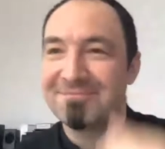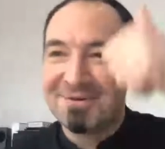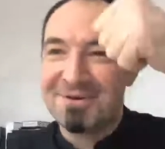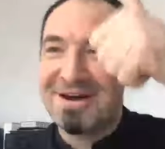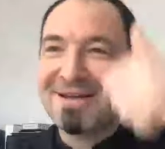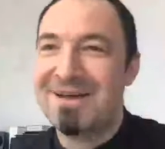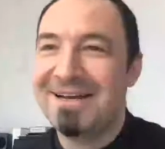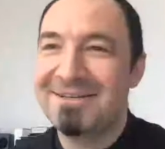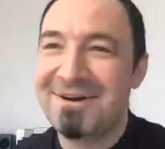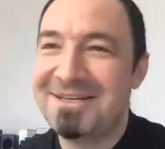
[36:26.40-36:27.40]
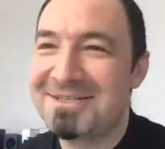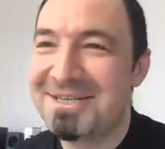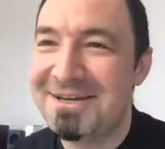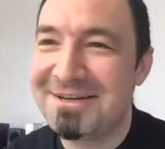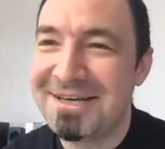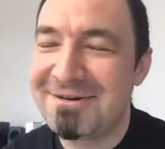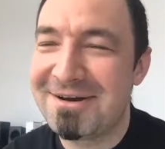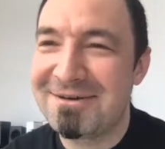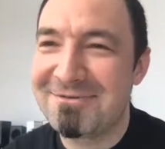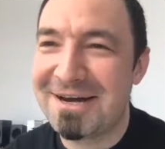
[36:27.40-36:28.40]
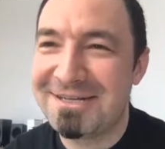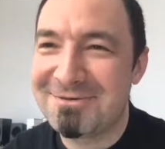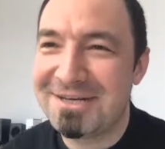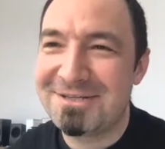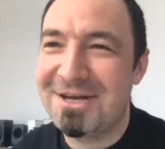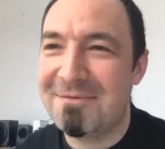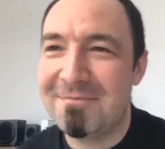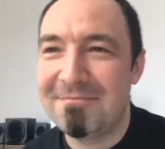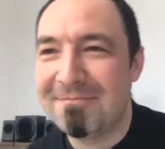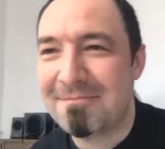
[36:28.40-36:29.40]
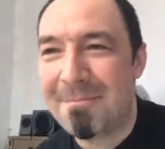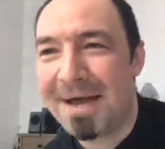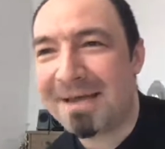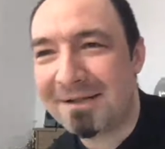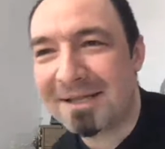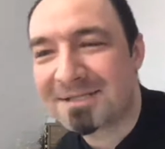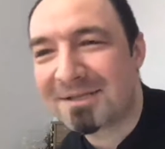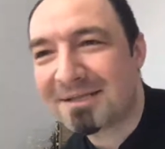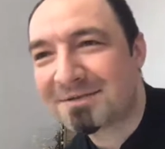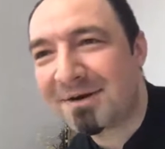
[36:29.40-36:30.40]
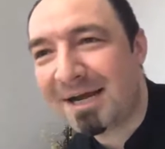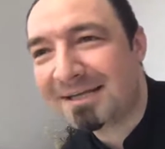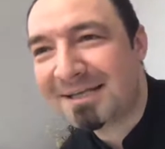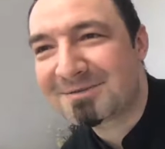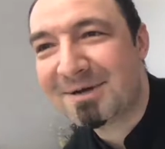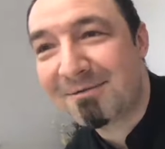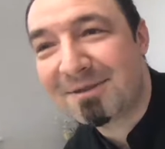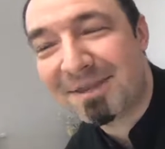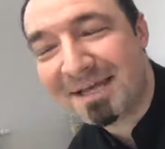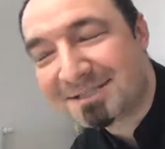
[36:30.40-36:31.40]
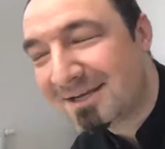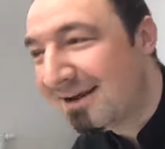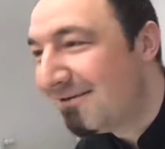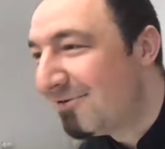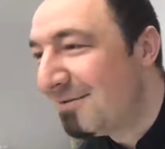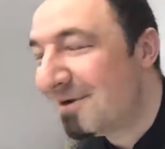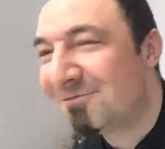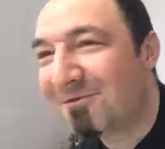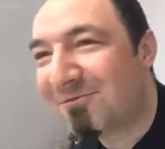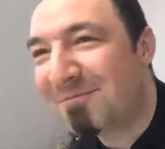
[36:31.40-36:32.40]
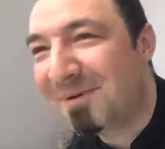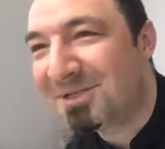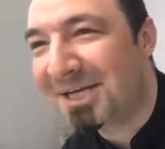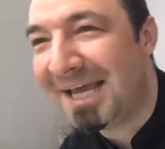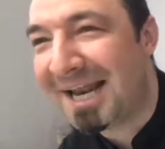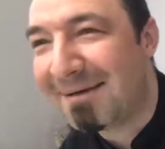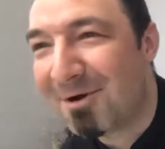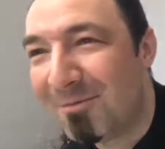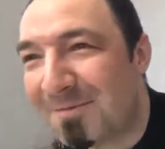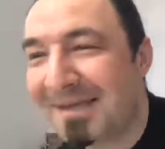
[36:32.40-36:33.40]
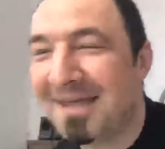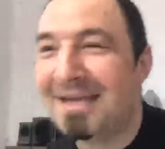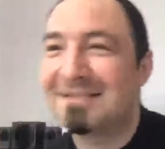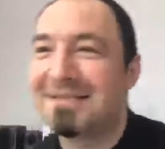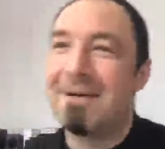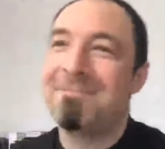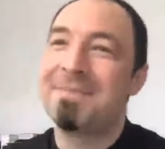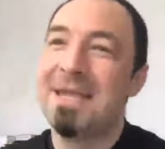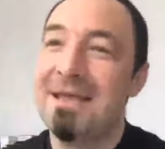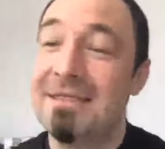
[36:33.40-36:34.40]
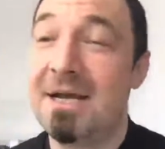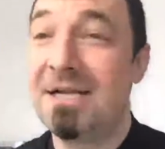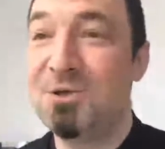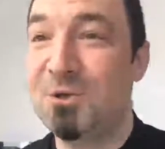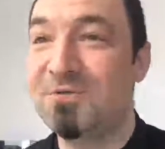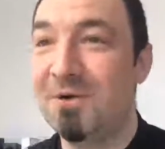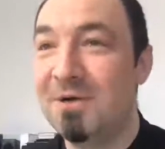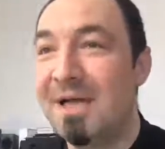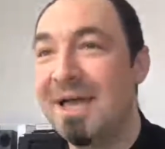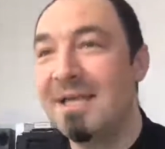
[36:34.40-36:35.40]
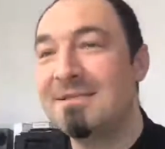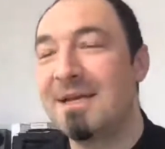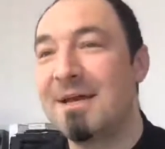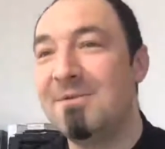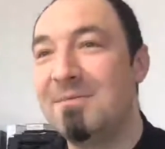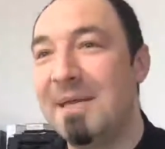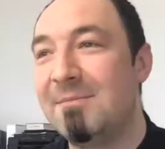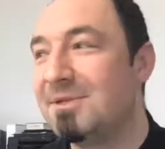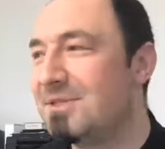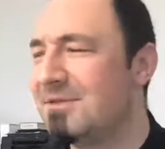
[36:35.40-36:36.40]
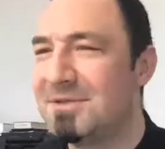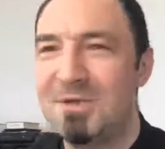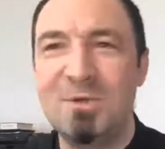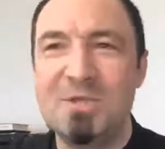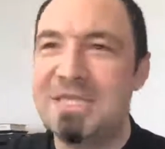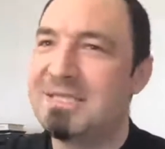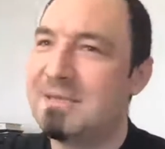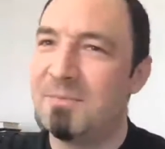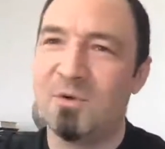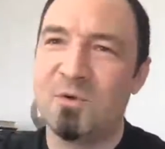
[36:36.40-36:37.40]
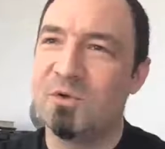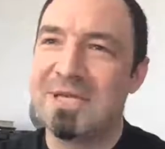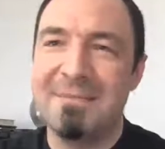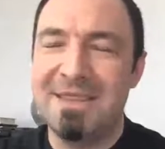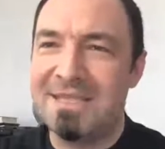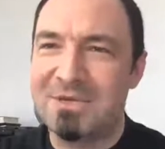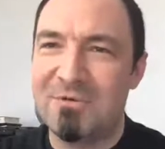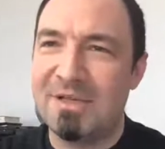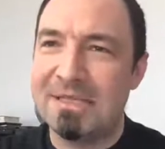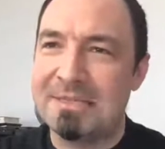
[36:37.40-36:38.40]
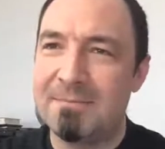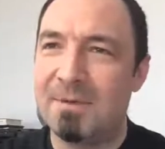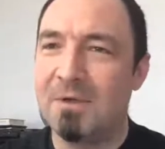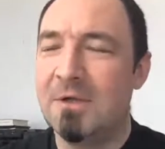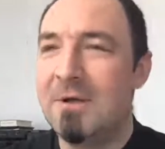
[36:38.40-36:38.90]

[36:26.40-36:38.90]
All right, man. Great to see you. Great to hear, Michael. That's great. That's great. Well, thanks very much for pitching in. I'm hoping that it is useful, and you'll be able to use these simple rules. I mean, these are really simple.